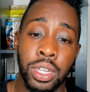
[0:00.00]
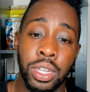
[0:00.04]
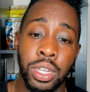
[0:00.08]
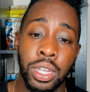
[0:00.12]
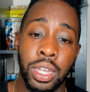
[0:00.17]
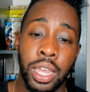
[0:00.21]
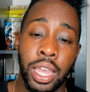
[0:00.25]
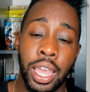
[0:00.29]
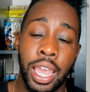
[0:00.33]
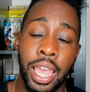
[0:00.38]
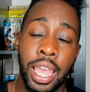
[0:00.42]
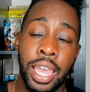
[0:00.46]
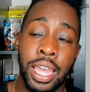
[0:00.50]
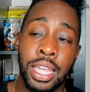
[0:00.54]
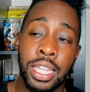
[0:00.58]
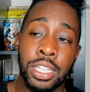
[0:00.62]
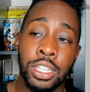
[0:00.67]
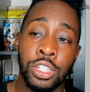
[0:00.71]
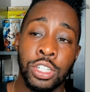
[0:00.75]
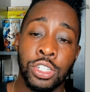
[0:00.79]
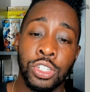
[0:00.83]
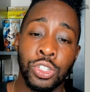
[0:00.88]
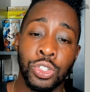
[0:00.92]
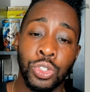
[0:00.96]
and the
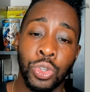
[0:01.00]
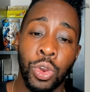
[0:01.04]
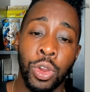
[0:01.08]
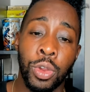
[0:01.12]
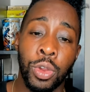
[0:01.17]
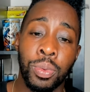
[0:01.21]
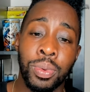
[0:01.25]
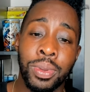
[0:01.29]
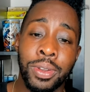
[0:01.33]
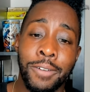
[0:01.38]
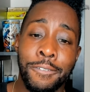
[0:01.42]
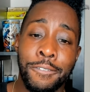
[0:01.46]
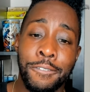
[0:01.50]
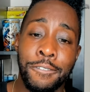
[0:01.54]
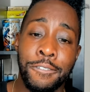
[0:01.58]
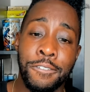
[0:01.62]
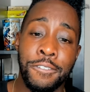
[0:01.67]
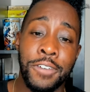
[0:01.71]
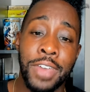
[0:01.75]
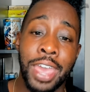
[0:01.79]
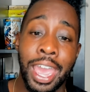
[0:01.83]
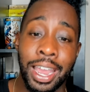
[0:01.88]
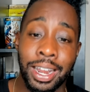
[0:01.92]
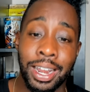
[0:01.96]
story would
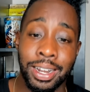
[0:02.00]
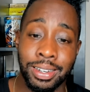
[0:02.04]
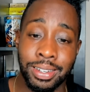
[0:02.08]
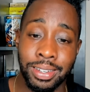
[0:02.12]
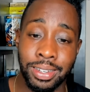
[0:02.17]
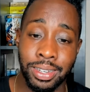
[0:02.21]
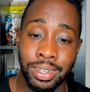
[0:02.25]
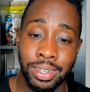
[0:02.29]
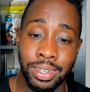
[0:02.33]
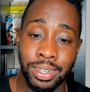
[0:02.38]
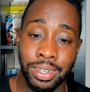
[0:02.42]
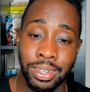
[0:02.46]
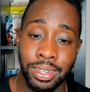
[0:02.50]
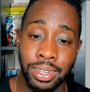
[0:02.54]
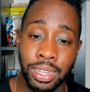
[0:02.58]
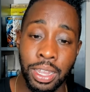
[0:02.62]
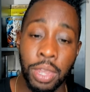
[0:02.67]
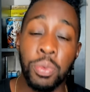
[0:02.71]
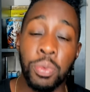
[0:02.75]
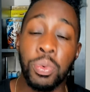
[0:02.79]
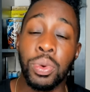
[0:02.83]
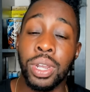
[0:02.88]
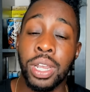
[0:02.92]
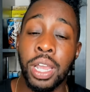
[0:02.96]
affect it
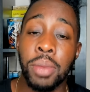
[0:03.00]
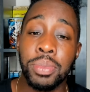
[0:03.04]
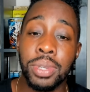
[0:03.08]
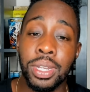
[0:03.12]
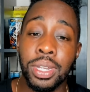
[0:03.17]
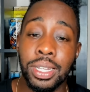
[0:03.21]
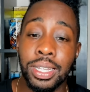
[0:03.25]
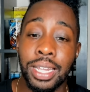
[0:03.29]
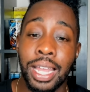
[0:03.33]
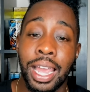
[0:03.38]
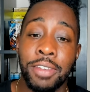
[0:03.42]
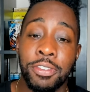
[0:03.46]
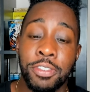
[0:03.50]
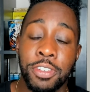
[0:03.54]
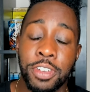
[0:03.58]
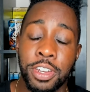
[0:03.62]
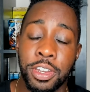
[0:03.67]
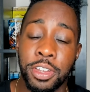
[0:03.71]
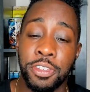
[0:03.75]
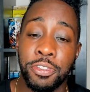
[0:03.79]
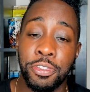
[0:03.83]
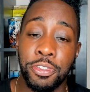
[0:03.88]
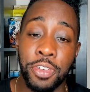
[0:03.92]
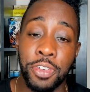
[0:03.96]
would come to life and
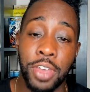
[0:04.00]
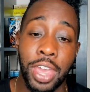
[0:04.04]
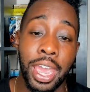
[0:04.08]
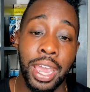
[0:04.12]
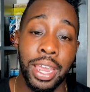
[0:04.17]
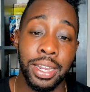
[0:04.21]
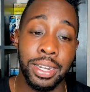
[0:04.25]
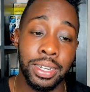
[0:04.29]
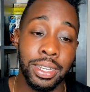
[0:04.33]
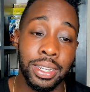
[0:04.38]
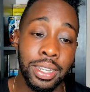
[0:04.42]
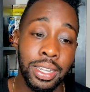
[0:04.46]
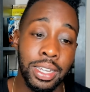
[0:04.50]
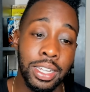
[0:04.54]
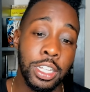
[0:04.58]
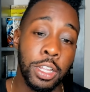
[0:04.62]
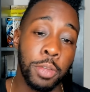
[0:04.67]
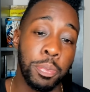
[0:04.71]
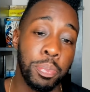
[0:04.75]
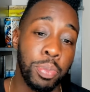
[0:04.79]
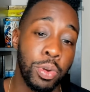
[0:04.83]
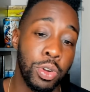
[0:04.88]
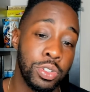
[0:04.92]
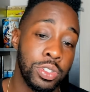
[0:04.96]
affect the
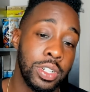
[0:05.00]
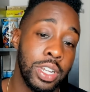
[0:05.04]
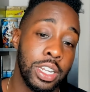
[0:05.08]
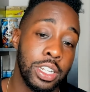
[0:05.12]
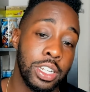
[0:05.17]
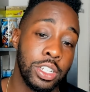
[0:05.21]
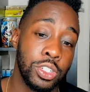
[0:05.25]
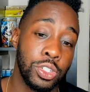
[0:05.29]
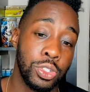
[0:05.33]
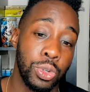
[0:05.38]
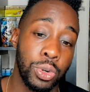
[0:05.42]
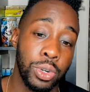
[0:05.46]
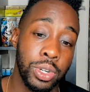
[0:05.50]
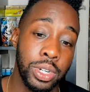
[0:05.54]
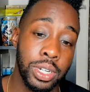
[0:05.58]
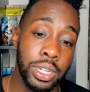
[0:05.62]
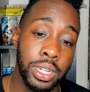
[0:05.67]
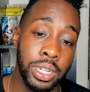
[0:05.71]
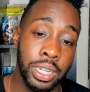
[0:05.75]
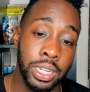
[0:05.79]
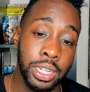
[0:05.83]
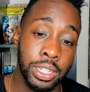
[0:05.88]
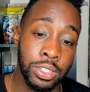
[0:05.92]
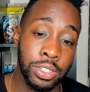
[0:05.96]
person that the story
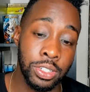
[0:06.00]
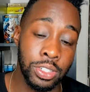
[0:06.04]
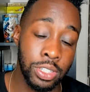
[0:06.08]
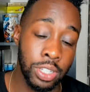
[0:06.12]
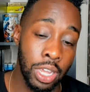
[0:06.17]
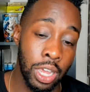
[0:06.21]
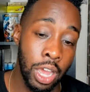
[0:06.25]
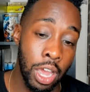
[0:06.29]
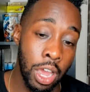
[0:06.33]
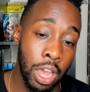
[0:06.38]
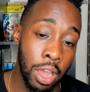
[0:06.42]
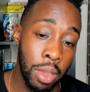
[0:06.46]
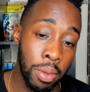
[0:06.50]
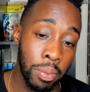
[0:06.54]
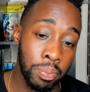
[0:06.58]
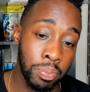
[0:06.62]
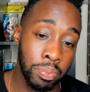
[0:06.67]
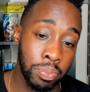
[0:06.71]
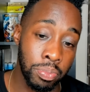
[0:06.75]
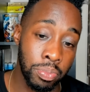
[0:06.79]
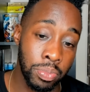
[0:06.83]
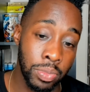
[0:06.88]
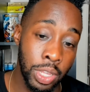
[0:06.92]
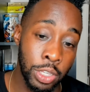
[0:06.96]
is um
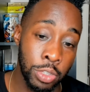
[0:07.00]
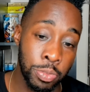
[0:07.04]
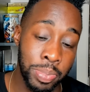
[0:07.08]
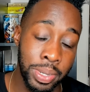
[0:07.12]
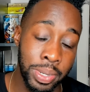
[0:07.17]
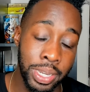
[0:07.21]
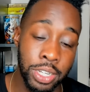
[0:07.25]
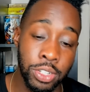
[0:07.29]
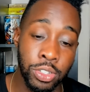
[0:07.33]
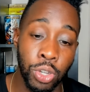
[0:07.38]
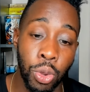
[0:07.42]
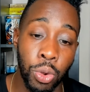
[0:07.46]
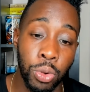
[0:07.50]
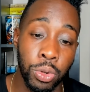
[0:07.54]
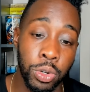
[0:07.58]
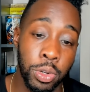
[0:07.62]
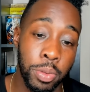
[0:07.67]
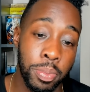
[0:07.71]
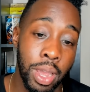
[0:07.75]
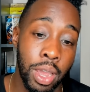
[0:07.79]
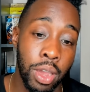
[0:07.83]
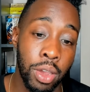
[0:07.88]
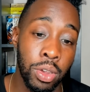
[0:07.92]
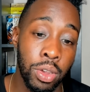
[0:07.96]
is being told
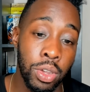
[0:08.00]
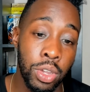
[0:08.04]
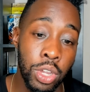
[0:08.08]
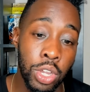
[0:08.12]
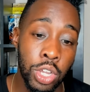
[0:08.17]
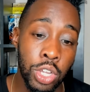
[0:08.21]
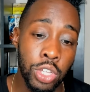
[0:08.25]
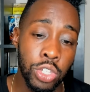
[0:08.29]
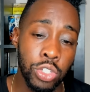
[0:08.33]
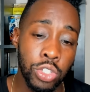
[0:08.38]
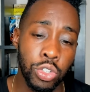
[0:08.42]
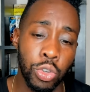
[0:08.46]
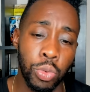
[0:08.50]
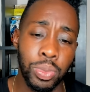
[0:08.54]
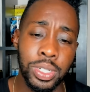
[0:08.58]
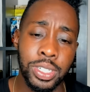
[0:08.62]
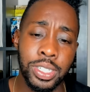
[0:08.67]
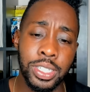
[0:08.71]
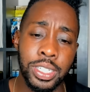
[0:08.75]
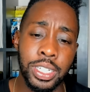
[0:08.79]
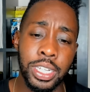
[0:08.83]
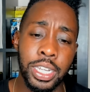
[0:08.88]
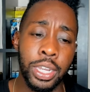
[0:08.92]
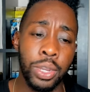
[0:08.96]
about so we
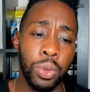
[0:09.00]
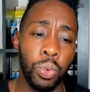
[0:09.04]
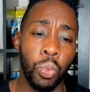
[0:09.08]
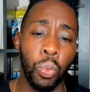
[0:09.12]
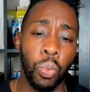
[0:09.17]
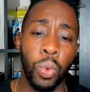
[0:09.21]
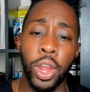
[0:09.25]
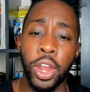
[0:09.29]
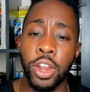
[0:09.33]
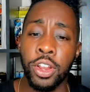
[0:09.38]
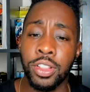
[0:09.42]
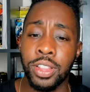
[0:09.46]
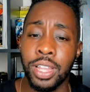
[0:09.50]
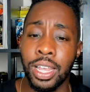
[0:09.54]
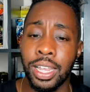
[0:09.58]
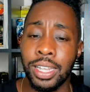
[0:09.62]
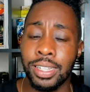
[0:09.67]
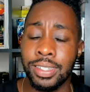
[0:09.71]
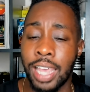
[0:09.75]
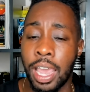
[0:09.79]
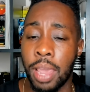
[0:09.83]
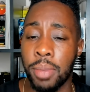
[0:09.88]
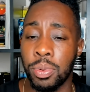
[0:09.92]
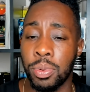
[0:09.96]
see weird things
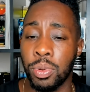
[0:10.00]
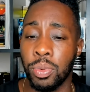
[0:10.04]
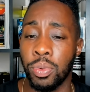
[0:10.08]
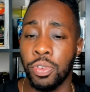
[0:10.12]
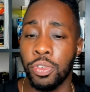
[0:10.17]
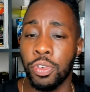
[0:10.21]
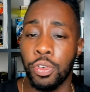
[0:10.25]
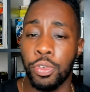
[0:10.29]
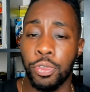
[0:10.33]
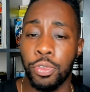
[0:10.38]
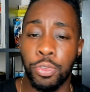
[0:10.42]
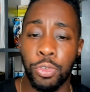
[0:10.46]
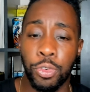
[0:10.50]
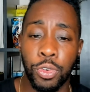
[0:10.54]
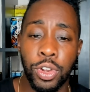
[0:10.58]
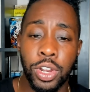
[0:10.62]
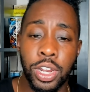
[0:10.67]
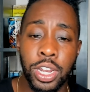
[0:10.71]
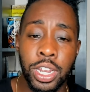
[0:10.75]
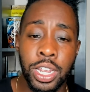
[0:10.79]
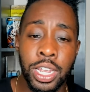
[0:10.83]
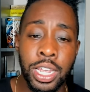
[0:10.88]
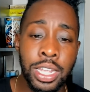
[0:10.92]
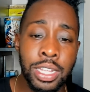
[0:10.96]
happening with her
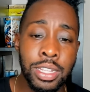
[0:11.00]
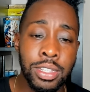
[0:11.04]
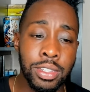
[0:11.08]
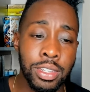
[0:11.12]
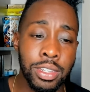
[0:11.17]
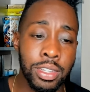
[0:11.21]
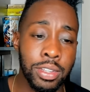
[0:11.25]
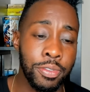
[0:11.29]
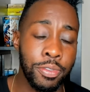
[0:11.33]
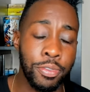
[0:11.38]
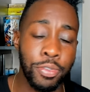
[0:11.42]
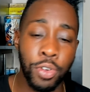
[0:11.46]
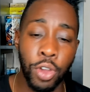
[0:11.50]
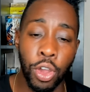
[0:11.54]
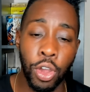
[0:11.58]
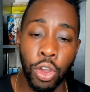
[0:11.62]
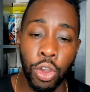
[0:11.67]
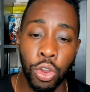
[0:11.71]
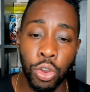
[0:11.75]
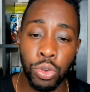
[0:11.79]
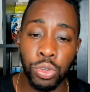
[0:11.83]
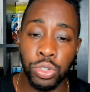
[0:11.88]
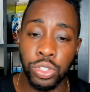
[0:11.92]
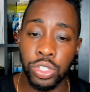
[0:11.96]
friends and
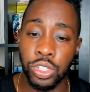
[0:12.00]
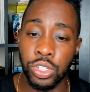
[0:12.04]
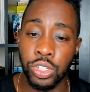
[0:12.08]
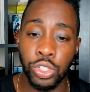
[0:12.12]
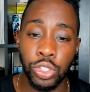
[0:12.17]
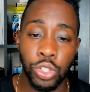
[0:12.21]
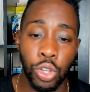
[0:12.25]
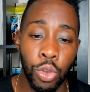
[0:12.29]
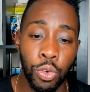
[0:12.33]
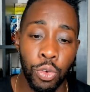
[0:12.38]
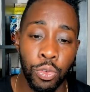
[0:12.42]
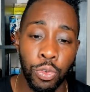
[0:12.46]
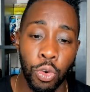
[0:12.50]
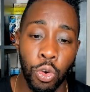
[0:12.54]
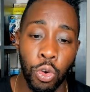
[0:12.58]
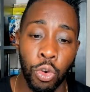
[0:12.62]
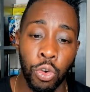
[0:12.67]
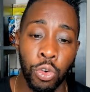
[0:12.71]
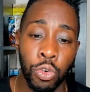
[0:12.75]
foes and so forth.